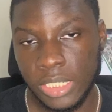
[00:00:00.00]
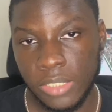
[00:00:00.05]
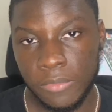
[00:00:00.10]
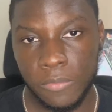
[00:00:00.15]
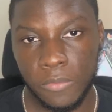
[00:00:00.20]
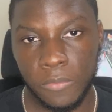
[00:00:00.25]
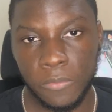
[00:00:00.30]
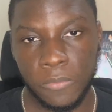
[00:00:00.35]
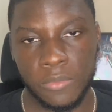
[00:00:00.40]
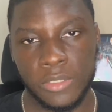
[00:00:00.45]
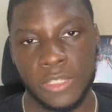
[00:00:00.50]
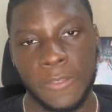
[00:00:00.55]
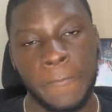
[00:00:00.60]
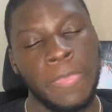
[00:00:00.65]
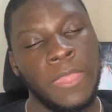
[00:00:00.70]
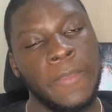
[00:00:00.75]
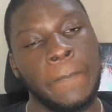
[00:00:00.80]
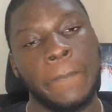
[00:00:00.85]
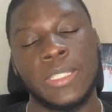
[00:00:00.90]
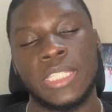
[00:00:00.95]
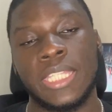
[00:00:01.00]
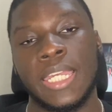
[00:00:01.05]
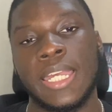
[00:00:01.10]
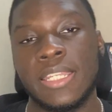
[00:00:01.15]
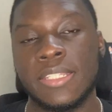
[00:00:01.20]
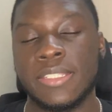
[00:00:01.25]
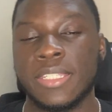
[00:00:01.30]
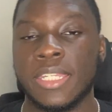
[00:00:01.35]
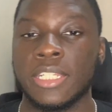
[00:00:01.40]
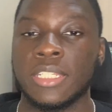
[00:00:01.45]
for free. But that
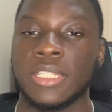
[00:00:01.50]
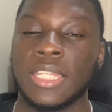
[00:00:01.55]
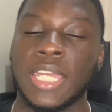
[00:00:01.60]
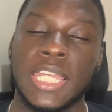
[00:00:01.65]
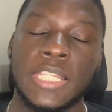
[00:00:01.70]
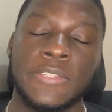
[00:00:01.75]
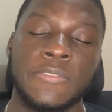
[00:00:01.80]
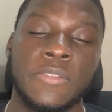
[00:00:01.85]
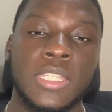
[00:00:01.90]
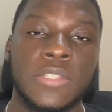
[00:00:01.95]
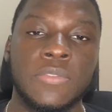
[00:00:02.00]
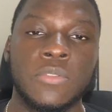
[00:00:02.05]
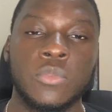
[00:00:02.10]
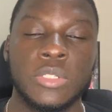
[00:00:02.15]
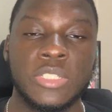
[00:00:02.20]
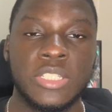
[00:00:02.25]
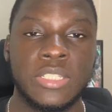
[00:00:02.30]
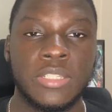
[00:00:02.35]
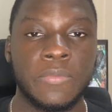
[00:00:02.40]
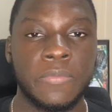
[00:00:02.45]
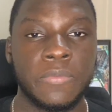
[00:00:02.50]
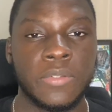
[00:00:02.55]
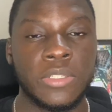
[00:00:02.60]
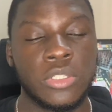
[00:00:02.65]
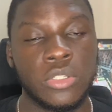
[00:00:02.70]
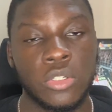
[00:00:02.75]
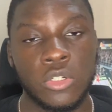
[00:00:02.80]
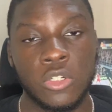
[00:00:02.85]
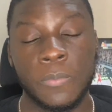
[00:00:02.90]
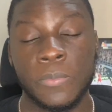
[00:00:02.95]
aside, guys, thank you for watching the video.
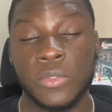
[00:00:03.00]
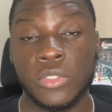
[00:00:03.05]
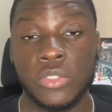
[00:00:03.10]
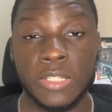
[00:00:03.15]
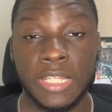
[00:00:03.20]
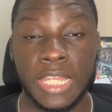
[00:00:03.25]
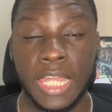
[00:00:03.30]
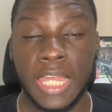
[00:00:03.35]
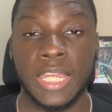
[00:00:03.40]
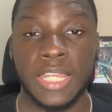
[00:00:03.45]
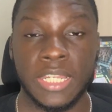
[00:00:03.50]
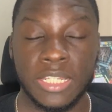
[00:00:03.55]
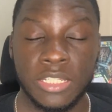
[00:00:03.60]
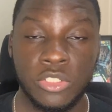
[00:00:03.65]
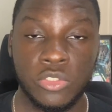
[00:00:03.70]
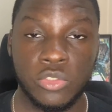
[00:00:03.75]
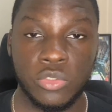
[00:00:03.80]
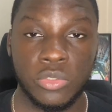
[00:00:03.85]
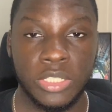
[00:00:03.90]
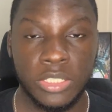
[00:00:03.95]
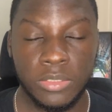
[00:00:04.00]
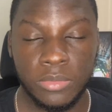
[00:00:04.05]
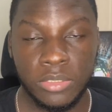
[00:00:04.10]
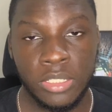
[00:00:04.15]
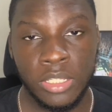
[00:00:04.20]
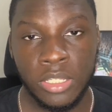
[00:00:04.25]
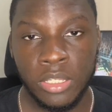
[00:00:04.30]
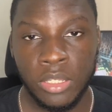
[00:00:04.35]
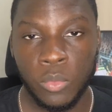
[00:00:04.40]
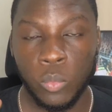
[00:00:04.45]
Hope you do like and enjoyed
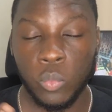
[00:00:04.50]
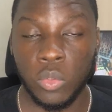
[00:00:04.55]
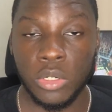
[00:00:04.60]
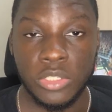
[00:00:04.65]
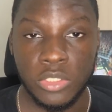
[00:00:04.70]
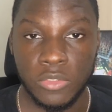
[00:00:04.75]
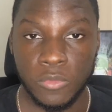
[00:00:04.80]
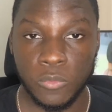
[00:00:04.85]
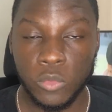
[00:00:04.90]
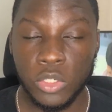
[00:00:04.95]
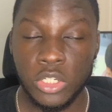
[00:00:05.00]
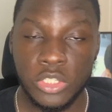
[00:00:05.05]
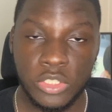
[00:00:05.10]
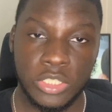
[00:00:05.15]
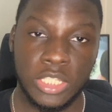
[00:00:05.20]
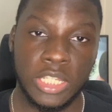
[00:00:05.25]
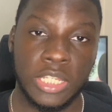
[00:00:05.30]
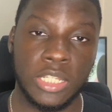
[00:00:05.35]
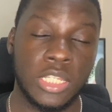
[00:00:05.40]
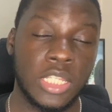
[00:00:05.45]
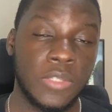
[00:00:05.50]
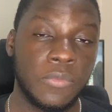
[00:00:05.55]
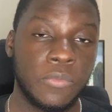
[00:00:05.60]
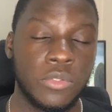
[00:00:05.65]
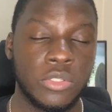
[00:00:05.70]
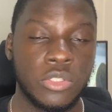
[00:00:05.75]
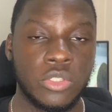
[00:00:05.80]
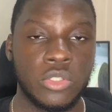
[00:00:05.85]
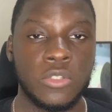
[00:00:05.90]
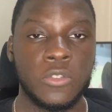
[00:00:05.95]
what you've watched. And if
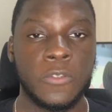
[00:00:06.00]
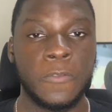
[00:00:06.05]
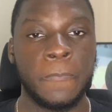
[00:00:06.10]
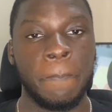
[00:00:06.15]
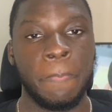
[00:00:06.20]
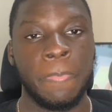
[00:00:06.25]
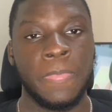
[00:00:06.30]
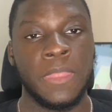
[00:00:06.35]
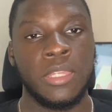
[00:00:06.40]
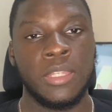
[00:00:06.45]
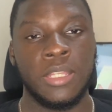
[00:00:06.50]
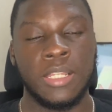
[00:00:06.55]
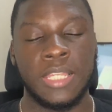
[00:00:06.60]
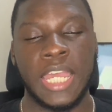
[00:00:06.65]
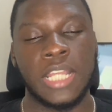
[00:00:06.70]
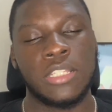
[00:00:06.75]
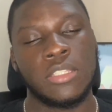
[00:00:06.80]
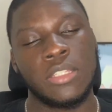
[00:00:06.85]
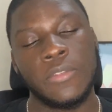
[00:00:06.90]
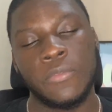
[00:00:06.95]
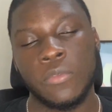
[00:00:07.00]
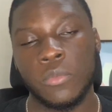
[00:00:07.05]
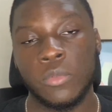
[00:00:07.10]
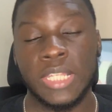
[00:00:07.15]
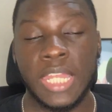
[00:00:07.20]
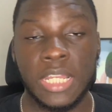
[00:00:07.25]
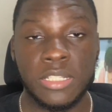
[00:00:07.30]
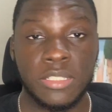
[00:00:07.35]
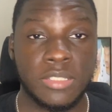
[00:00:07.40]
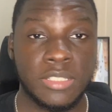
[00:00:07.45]
you would
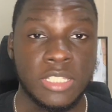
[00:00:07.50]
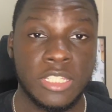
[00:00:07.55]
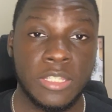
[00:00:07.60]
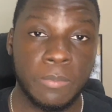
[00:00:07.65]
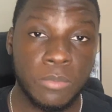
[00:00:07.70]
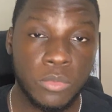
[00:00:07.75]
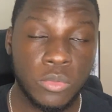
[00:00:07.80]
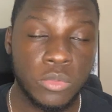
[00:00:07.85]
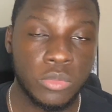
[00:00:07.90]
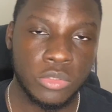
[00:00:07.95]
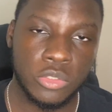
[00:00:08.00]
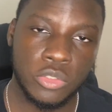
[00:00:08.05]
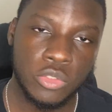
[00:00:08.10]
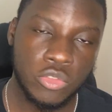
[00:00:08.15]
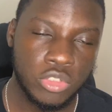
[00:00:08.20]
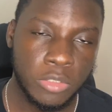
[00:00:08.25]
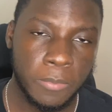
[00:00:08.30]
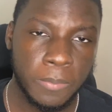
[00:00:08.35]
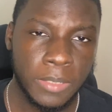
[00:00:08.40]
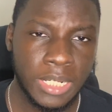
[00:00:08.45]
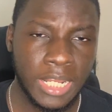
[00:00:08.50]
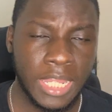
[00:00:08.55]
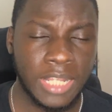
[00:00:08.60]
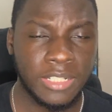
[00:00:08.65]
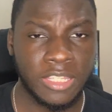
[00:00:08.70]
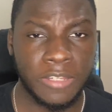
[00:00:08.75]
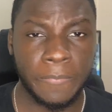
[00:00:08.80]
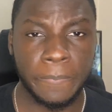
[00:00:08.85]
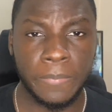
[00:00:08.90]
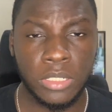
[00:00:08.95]
like to see more, do drop a like
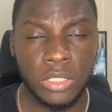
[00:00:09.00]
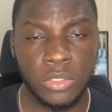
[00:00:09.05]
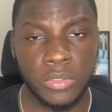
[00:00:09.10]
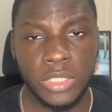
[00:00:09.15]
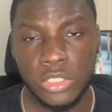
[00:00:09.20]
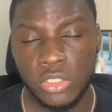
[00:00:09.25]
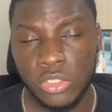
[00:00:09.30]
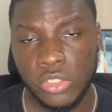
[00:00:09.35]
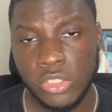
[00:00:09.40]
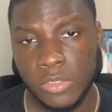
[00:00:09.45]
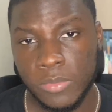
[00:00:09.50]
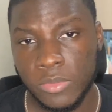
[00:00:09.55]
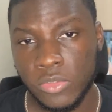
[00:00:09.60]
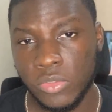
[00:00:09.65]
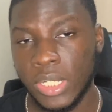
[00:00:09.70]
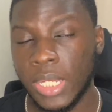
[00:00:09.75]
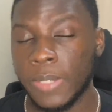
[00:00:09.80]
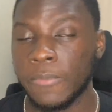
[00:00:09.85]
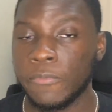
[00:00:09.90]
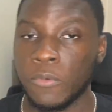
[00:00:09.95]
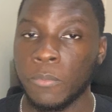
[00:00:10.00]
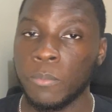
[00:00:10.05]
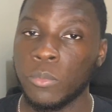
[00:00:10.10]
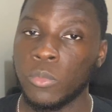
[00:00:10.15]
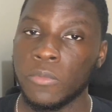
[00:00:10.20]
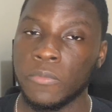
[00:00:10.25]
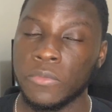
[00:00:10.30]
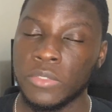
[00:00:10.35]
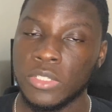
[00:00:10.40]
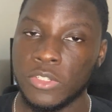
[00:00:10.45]
down below and do subscribe for more
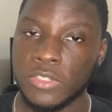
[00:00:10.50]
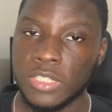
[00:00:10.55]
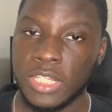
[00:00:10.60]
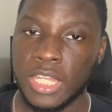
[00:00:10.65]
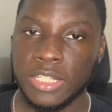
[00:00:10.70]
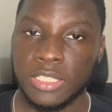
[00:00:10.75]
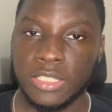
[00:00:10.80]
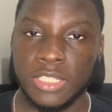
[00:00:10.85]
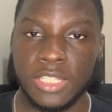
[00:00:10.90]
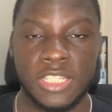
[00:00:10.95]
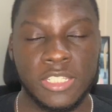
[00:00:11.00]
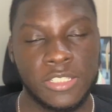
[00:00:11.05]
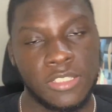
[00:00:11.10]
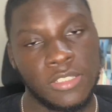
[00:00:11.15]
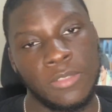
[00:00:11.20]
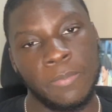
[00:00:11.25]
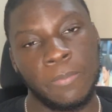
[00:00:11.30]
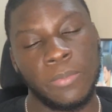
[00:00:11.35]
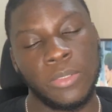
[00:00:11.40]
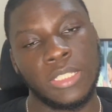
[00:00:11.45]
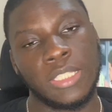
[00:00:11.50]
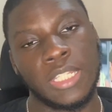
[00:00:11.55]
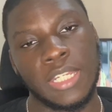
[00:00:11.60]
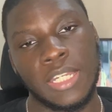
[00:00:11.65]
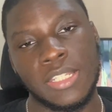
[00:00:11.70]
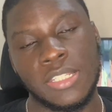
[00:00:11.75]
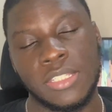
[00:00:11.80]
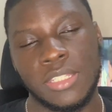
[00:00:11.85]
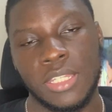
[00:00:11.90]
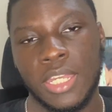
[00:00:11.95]
videos like this. But that
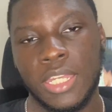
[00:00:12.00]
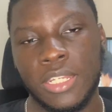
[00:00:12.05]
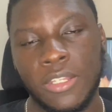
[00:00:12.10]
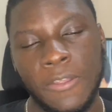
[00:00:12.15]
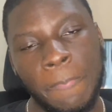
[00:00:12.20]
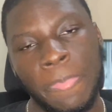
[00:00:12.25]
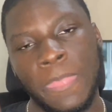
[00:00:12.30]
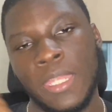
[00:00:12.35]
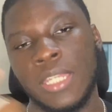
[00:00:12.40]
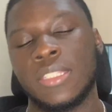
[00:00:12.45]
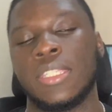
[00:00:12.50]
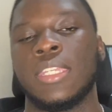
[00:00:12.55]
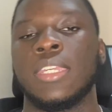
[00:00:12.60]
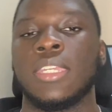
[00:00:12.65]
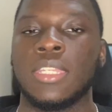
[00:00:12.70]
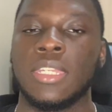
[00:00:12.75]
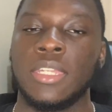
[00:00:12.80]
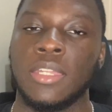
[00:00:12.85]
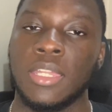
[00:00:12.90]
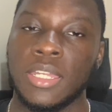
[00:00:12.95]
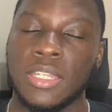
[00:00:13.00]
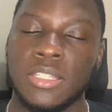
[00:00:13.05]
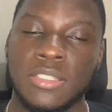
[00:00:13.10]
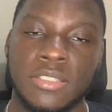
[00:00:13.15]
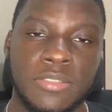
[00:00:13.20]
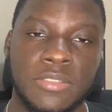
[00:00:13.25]
aside, take care, guys.